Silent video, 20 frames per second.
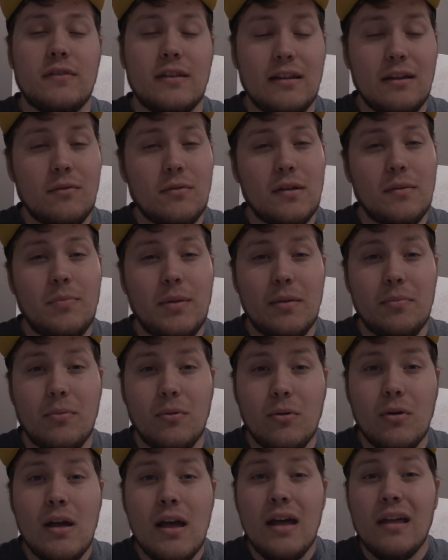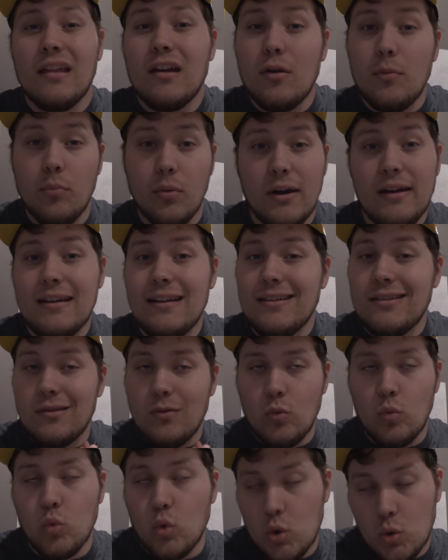to get rid of people that are breaking
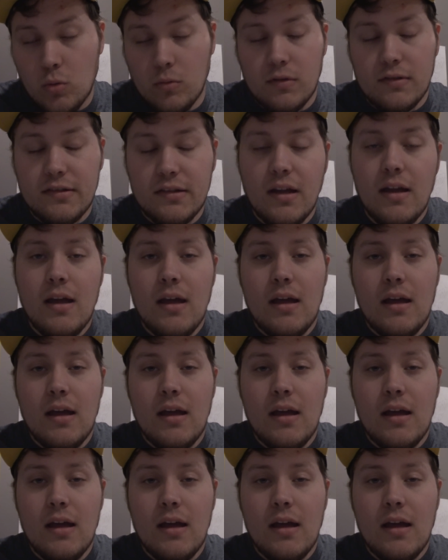the rules.